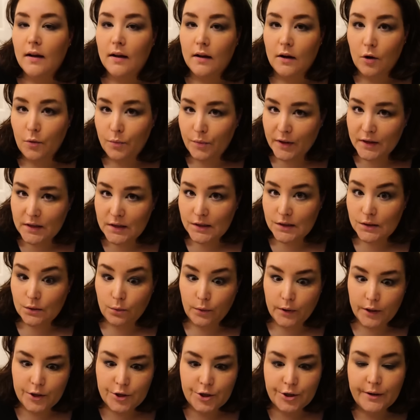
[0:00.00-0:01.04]
I hope that doesn't
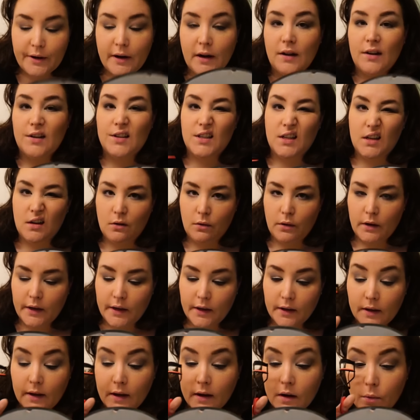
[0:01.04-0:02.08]
weird you out because I know I
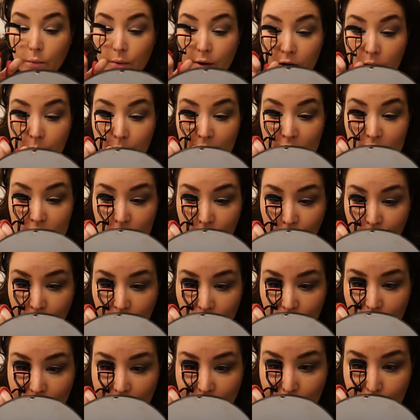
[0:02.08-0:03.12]
get kind of weird about stuff
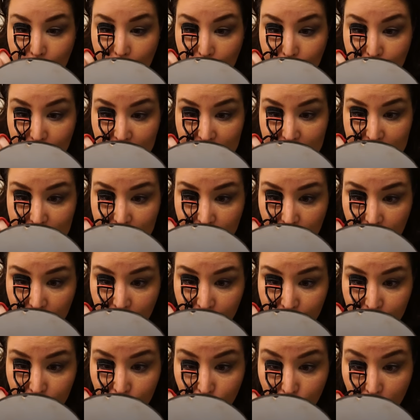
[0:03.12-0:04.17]
like that. But basically,
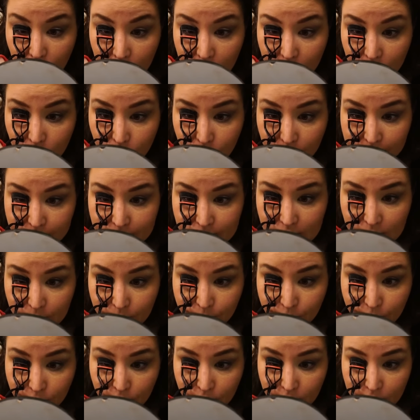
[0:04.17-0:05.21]
if you want a quick
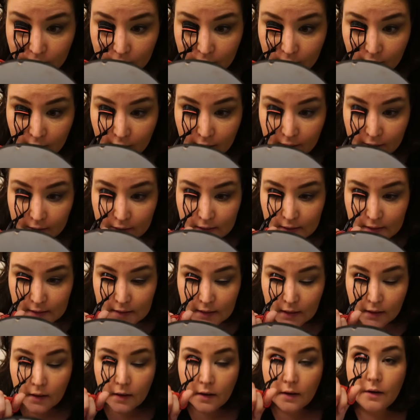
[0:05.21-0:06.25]
tip for hooded eyes,
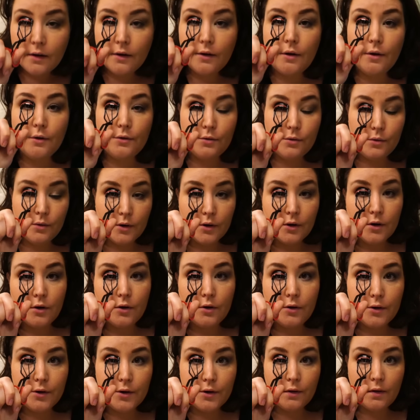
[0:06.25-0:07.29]
go through and
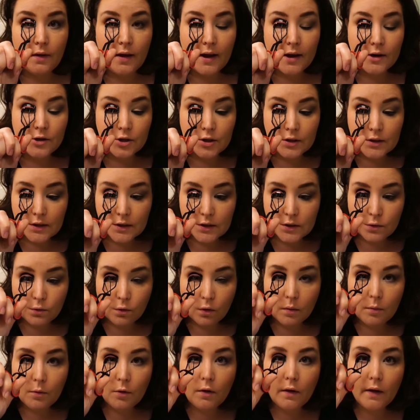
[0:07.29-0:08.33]
curl your lashes as
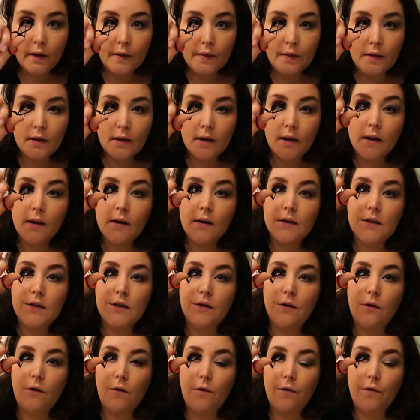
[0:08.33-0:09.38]
normal and then kind of
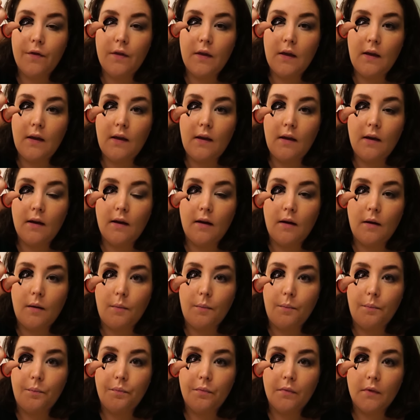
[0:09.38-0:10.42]
tilt the
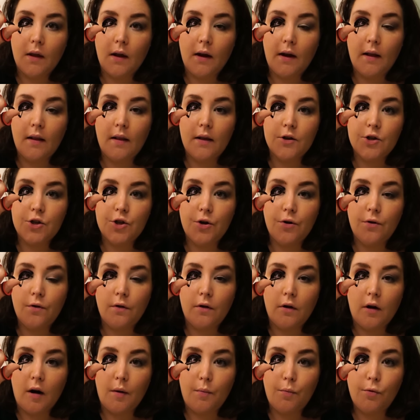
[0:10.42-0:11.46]
um, eyelash
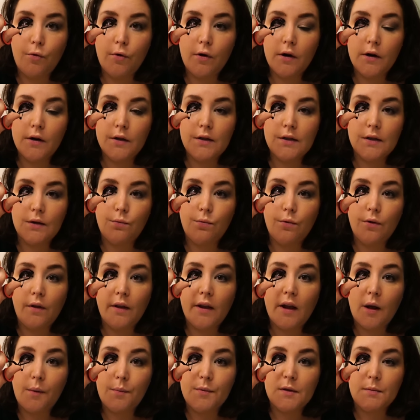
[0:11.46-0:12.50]
curler upwards. It
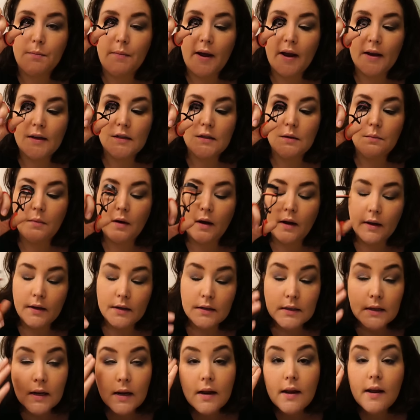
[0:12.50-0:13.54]
really helps
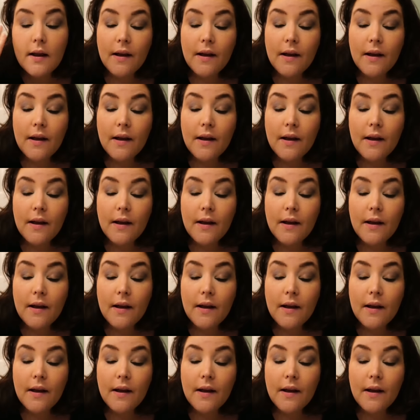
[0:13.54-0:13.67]
maximize